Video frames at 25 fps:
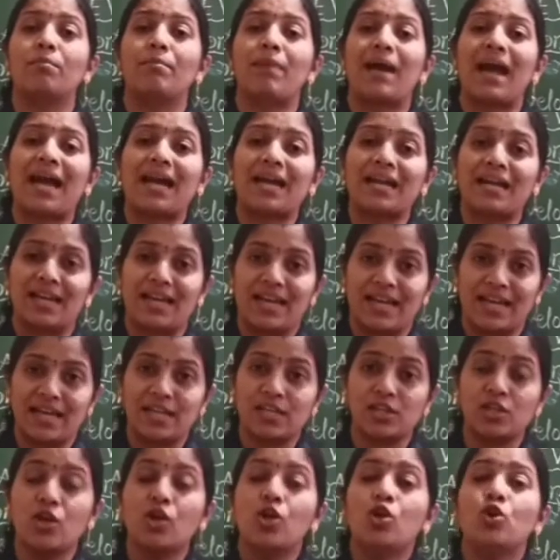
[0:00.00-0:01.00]
back
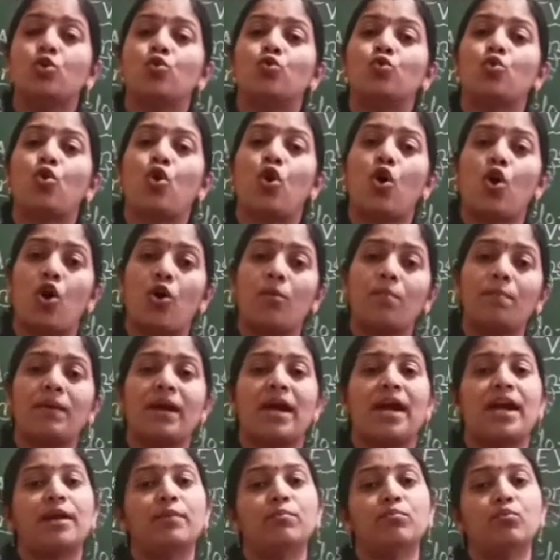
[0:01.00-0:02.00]
legs to hop
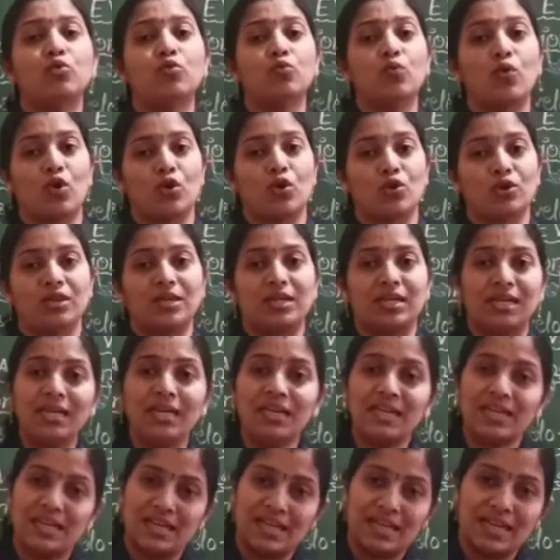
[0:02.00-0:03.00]
and move on
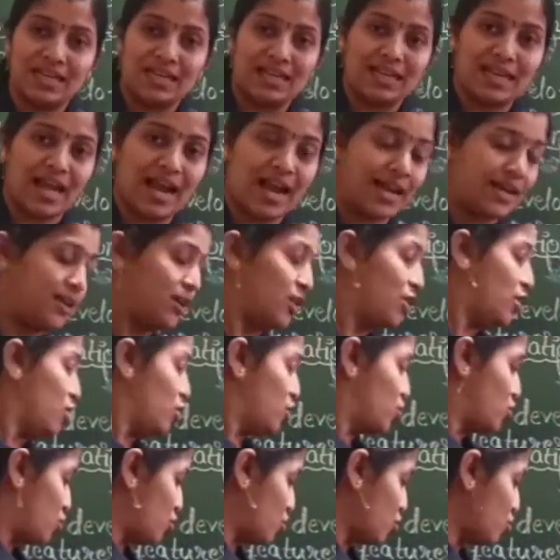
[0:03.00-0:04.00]
the land.
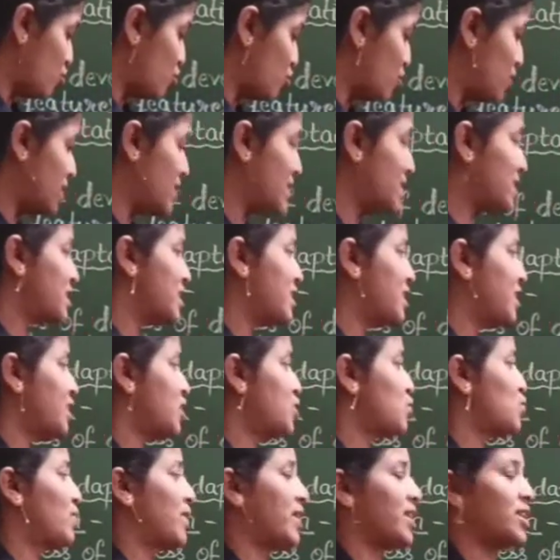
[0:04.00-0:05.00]
So students,
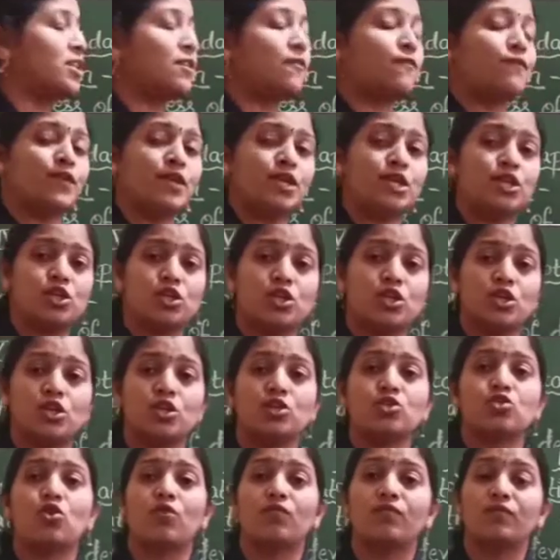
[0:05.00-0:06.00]
these were the
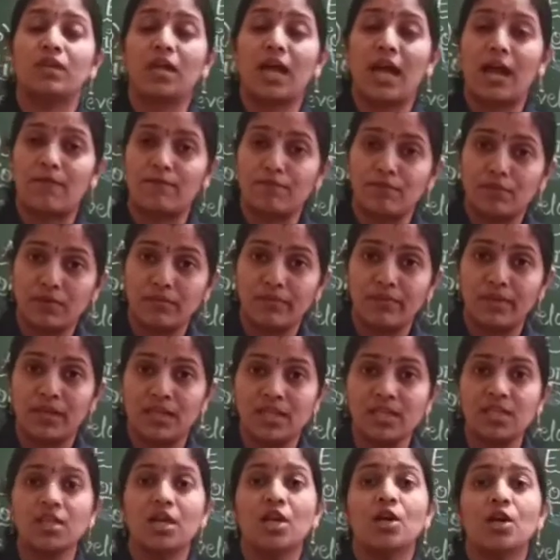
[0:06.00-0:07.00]
features of the
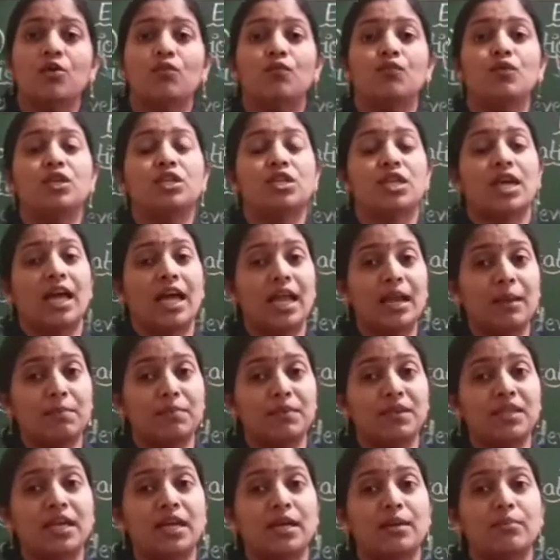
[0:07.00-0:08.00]
amphibians which
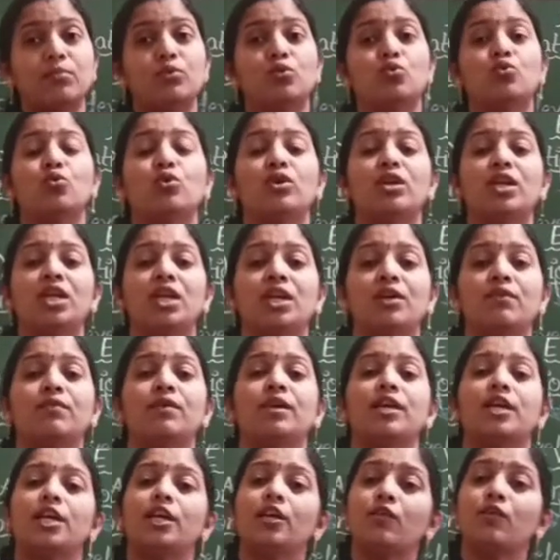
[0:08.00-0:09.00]
help them to
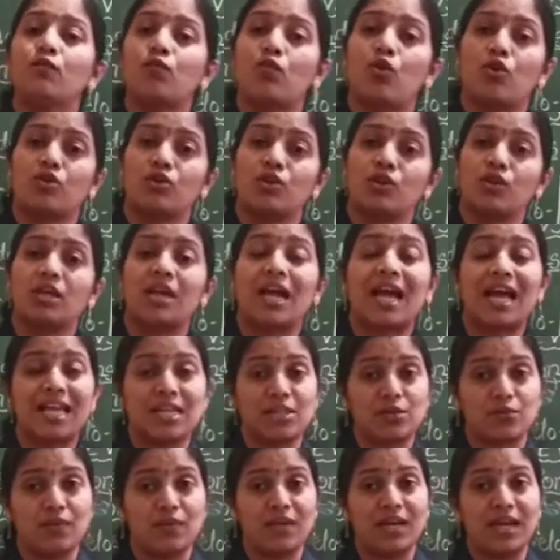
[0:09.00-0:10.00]
live in water
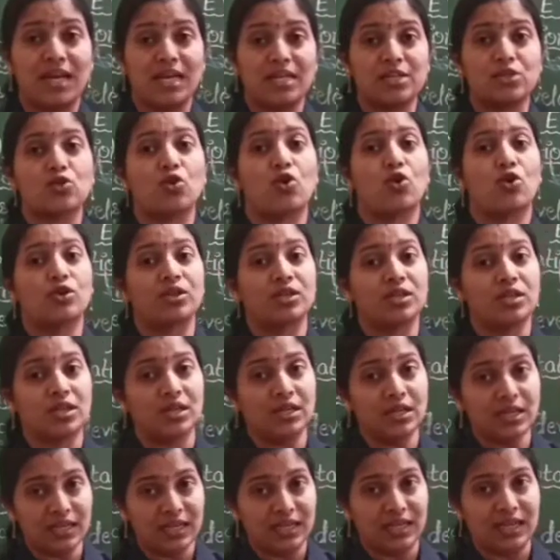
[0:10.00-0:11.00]
as well as on
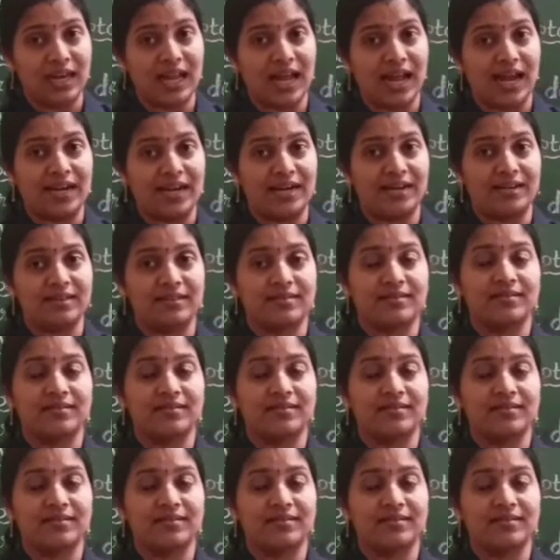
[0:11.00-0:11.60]
the land.